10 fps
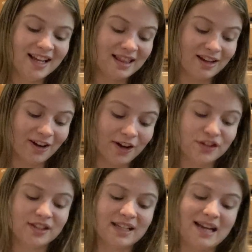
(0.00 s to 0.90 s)
The
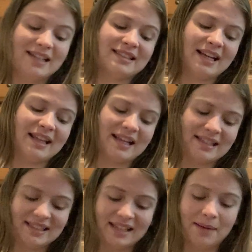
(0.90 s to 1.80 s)
Hodges side is saying that
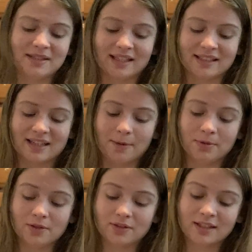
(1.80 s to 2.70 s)
same-sex
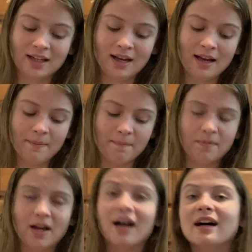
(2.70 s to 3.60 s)
couples
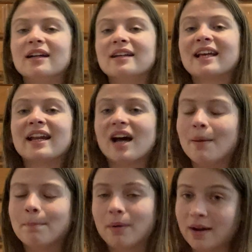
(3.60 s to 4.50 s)

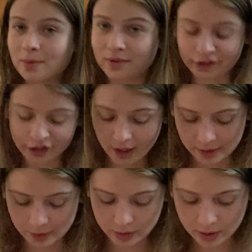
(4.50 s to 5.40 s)
cannot bond with a
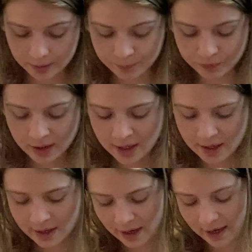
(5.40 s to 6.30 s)
child.
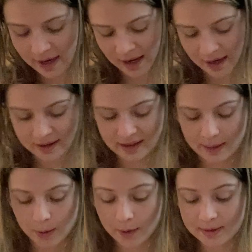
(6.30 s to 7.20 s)
And the
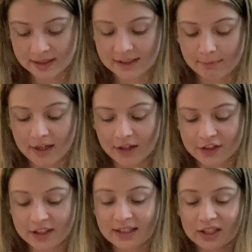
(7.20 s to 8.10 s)
purpose of
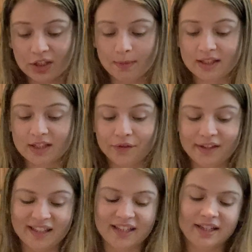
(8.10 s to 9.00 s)
marriage is to bestow
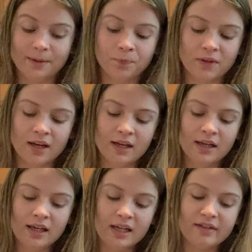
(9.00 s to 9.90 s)
dignity,
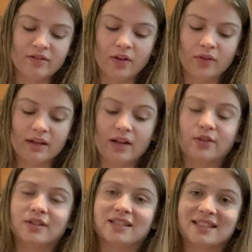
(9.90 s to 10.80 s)
even though the
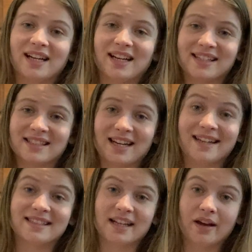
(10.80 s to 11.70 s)
other side
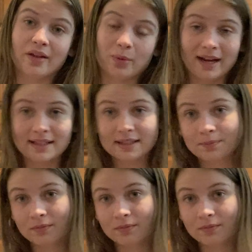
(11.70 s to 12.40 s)
said otherwise.